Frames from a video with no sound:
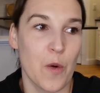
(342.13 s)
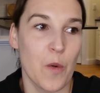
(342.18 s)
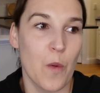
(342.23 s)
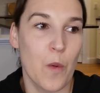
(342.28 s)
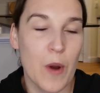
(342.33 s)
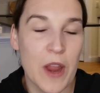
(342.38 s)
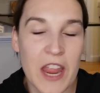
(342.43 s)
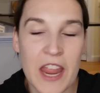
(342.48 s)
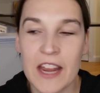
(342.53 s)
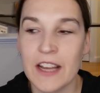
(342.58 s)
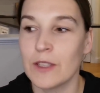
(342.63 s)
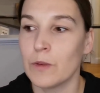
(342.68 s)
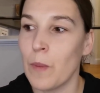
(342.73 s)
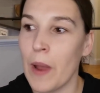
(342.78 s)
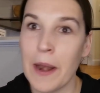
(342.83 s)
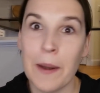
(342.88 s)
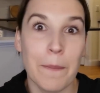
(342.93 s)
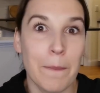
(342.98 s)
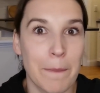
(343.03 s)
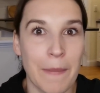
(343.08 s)
weeks
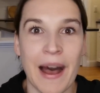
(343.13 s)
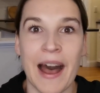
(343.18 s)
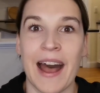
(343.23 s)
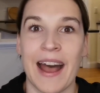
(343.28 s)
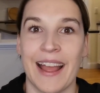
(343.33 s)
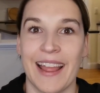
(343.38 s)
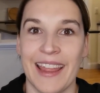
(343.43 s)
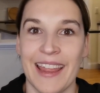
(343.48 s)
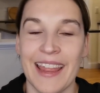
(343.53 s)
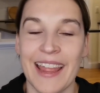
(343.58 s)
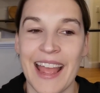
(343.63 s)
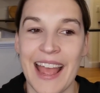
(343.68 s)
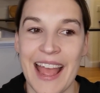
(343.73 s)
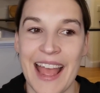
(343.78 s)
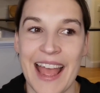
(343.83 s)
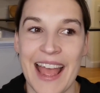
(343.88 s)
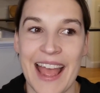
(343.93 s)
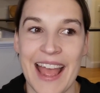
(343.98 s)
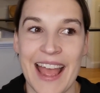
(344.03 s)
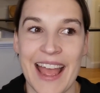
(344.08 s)
went by
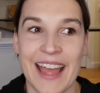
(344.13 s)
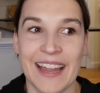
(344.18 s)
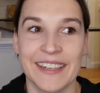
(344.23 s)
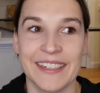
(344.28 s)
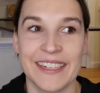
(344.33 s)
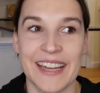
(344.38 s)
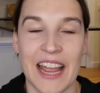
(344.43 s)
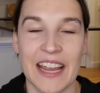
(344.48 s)
and